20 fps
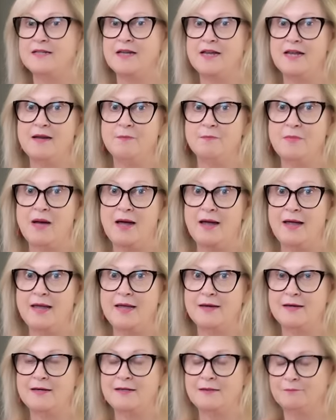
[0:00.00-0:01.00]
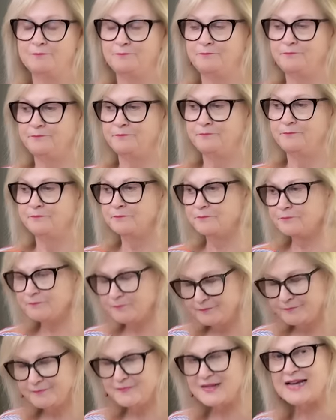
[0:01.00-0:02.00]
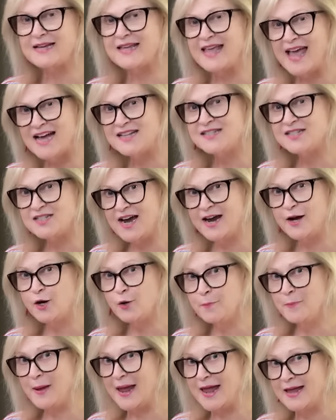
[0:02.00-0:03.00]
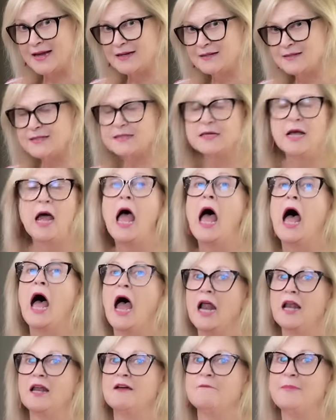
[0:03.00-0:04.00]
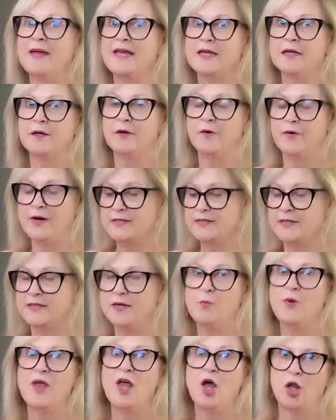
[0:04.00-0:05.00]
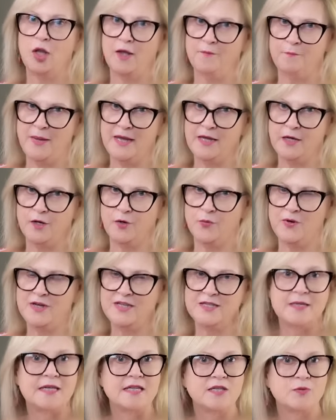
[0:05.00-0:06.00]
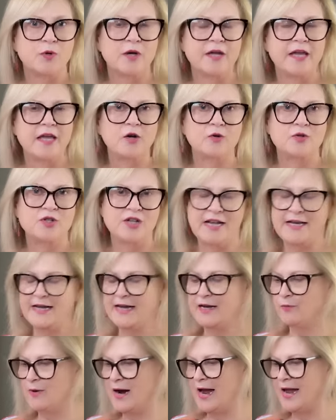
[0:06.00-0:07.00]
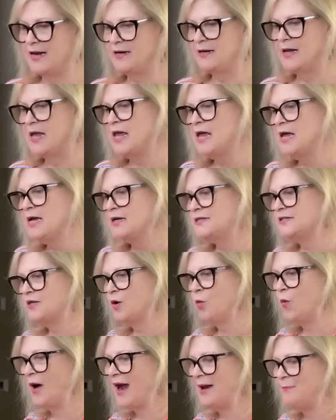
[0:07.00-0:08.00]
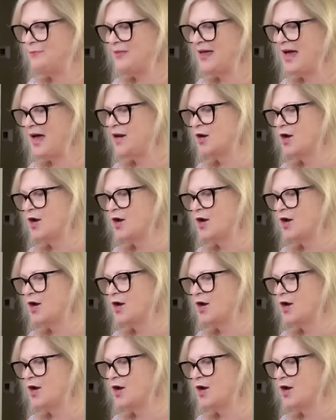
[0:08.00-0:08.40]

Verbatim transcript: in my cast iron pans. I love bacon grease, and we all love bacon grease because we're ketogenic, right? So wipe that